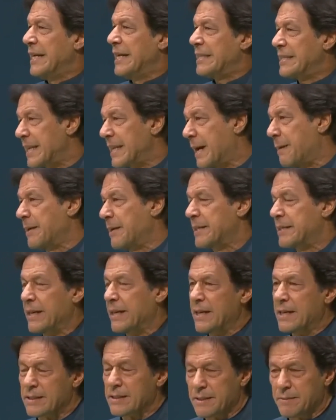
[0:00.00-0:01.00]
Islamic
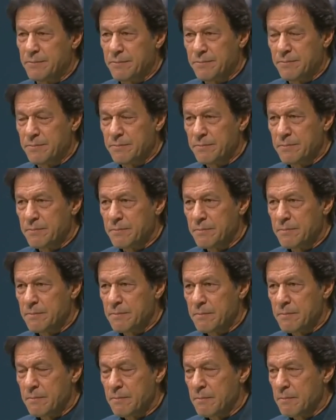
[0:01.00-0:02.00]
terrorism.
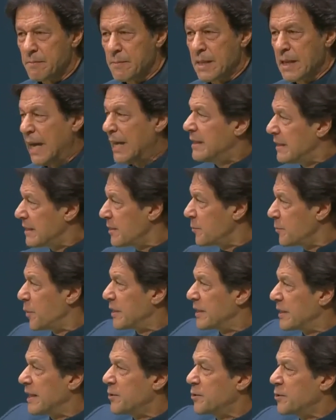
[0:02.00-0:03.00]
And this is
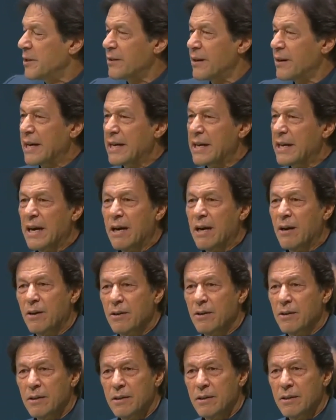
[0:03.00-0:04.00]
what they're doing right
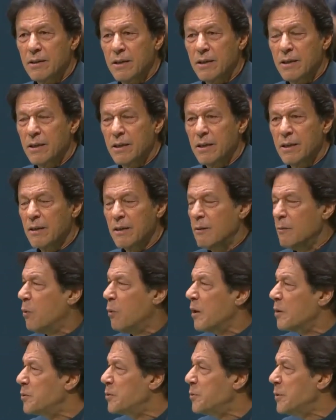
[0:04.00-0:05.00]
now.
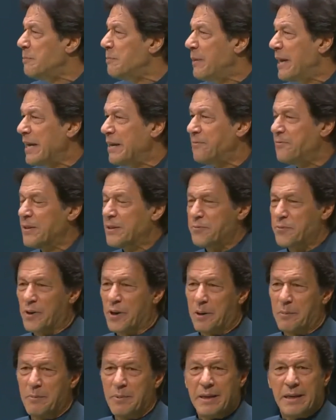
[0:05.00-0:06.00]
What do we benefit
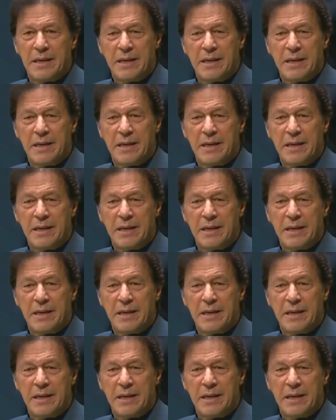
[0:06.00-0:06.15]
from